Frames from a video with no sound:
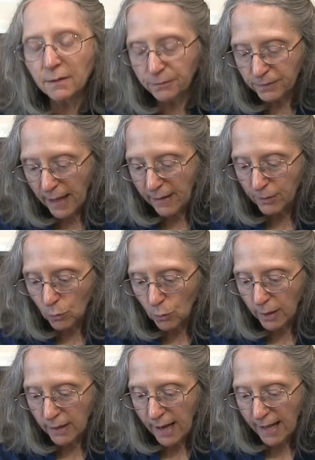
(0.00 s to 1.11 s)
of
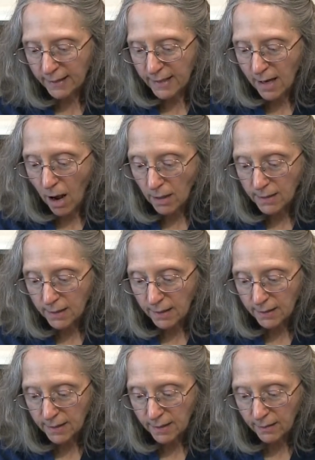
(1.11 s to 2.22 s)
flavonoid
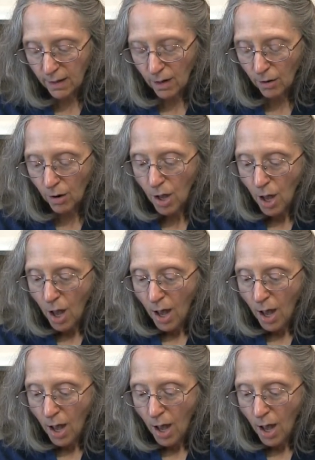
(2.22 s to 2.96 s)
antioxidants in there,